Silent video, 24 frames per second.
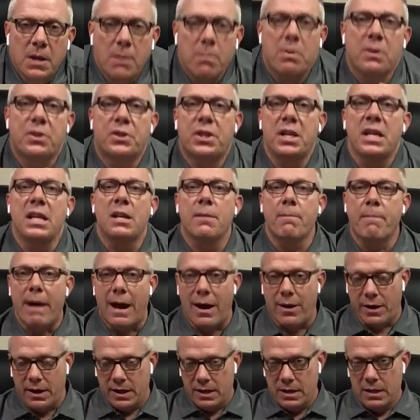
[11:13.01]
But think
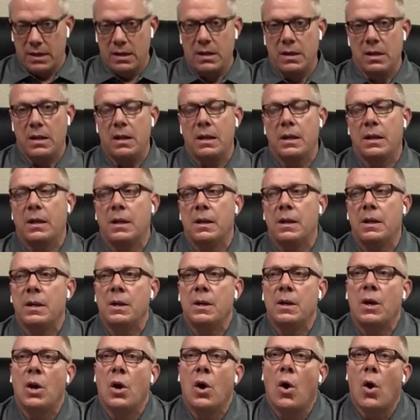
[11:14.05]
about it.
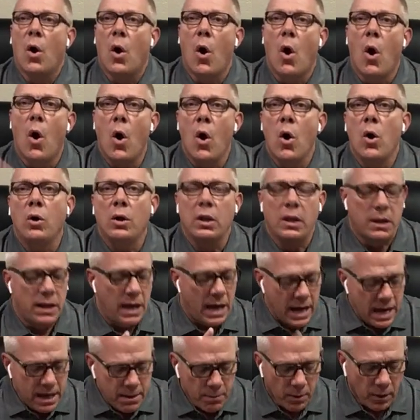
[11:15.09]
All
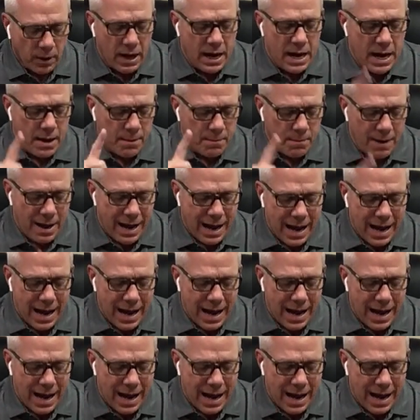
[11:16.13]
Abraham,